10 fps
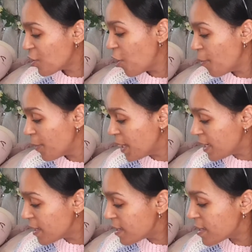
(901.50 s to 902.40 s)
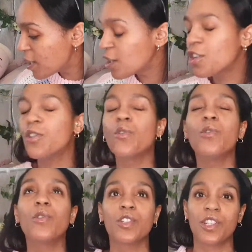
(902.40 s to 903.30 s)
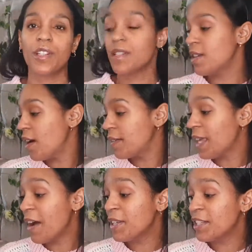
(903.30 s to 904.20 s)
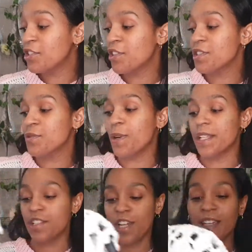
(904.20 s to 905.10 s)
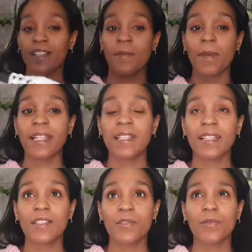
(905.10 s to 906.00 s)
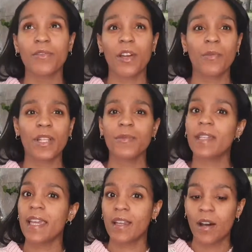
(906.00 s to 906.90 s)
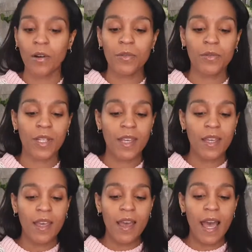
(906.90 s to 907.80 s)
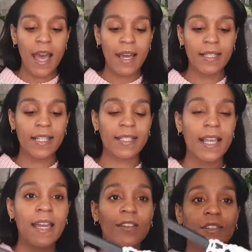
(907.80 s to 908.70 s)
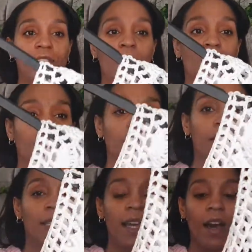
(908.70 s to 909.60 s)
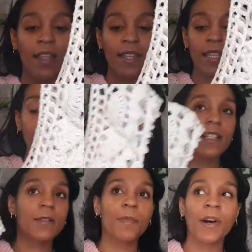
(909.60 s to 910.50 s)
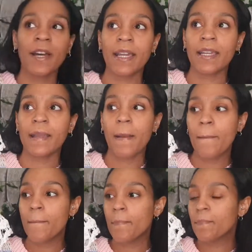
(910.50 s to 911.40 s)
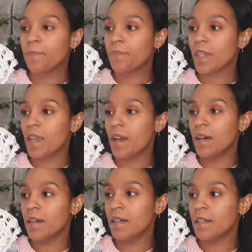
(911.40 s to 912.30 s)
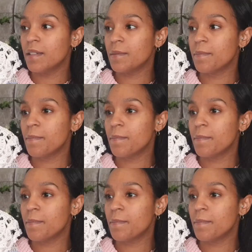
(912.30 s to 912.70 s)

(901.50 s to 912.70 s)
top is gorgeous. I haven't had a chance to wear this yet because I made it sort of like when it was getting cold, and it's cotton. I think this is by Paintbox